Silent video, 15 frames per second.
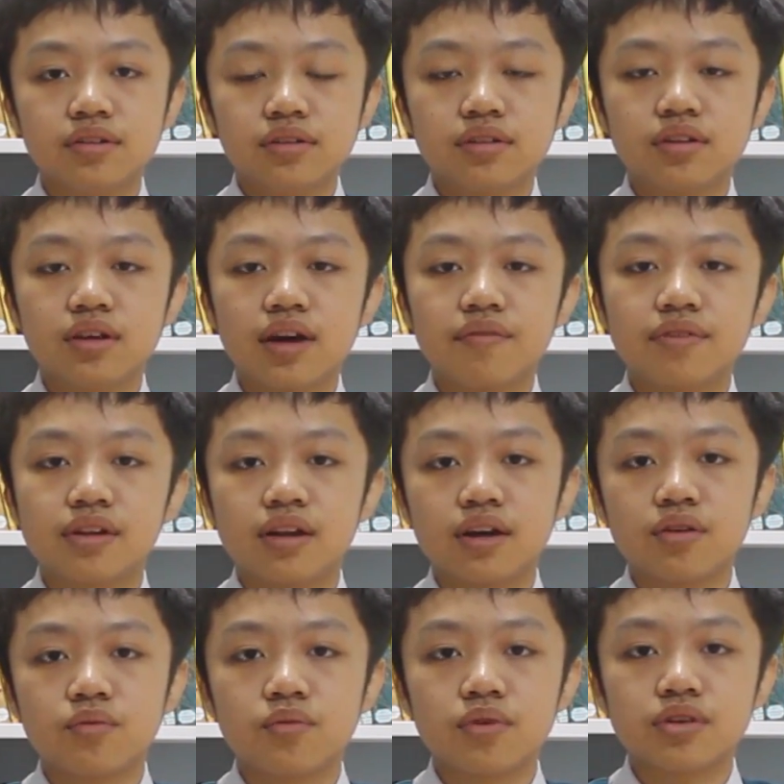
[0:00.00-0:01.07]
You have a
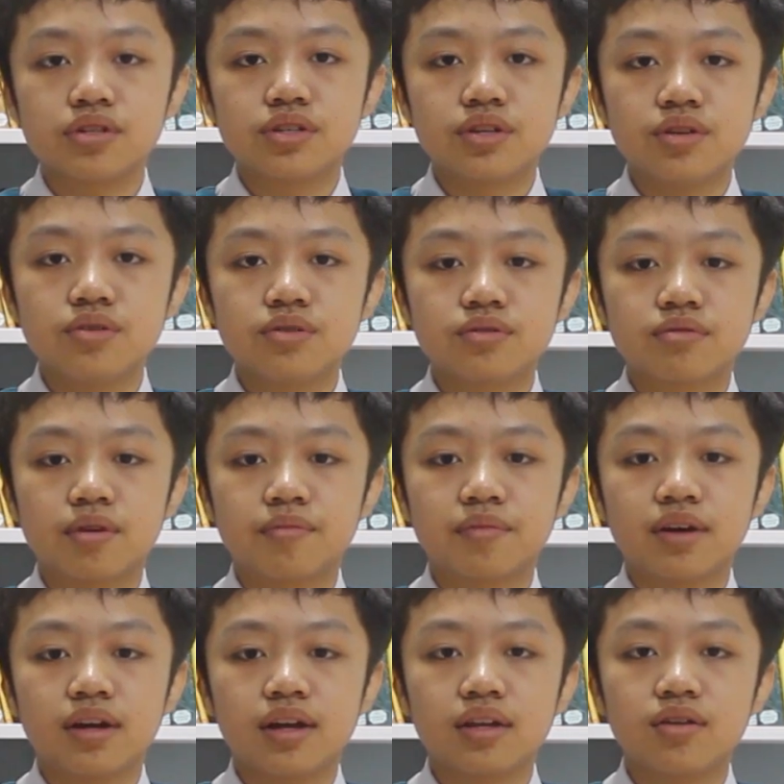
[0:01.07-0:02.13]
lot of words to use from,
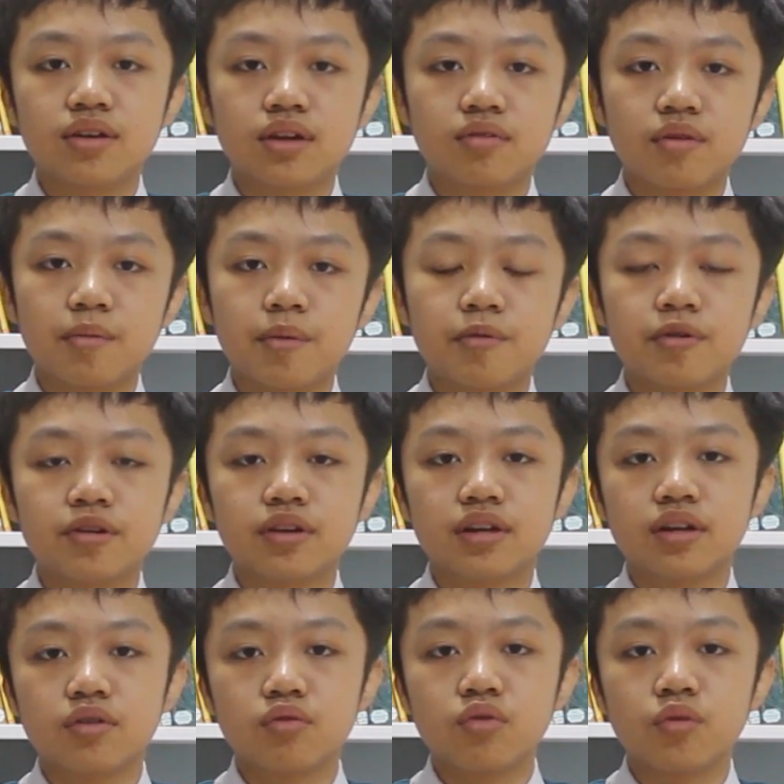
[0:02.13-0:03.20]
and you can remember it
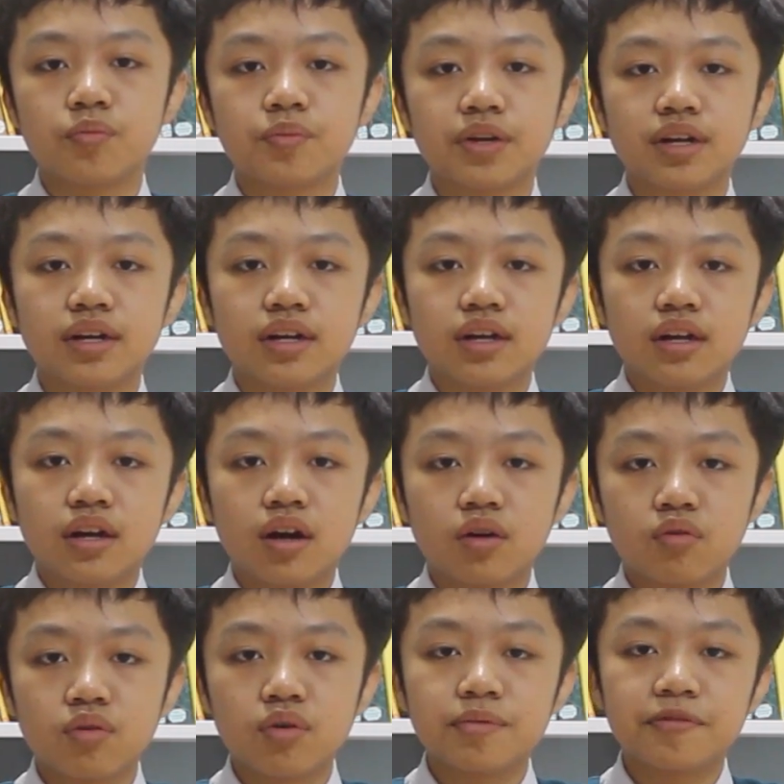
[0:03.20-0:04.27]
in a group
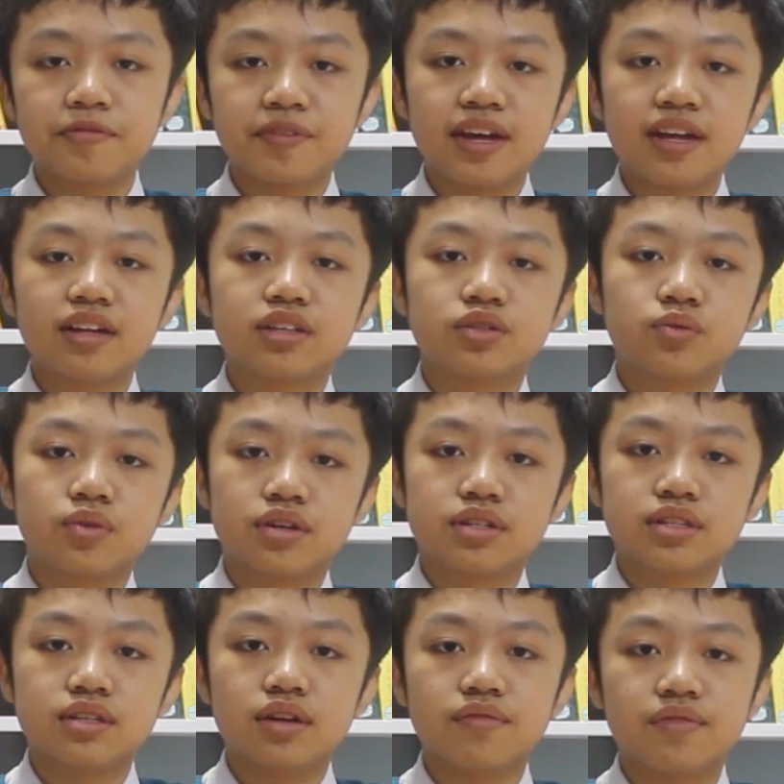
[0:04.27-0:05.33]
of English
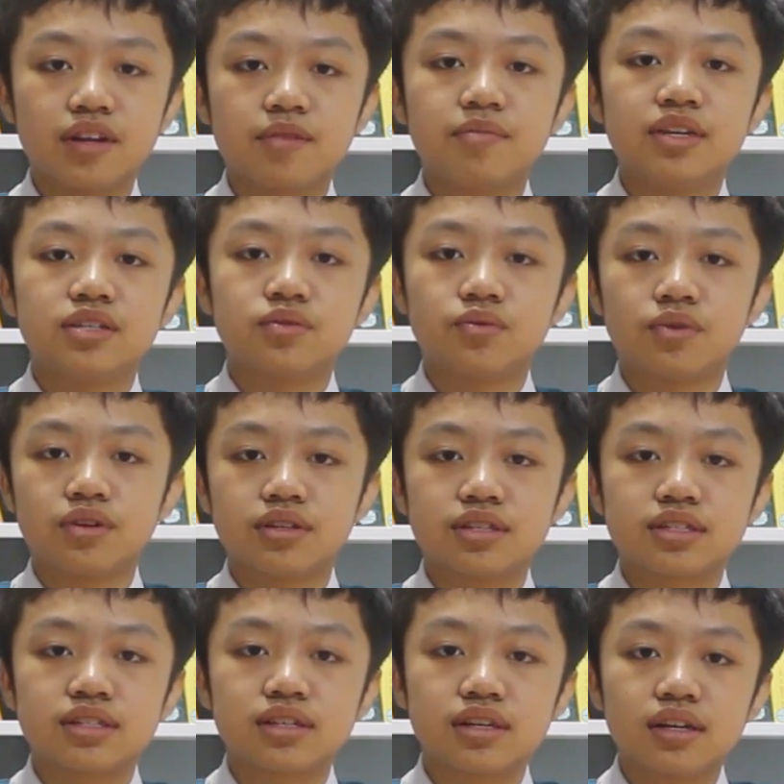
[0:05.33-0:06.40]
words, not Vietnamese
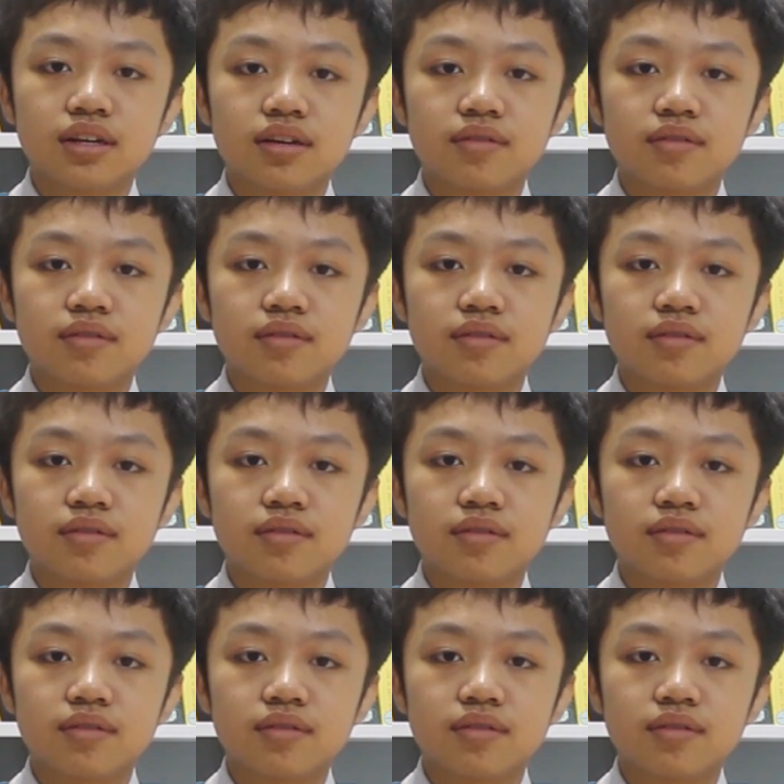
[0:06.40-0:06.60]
words.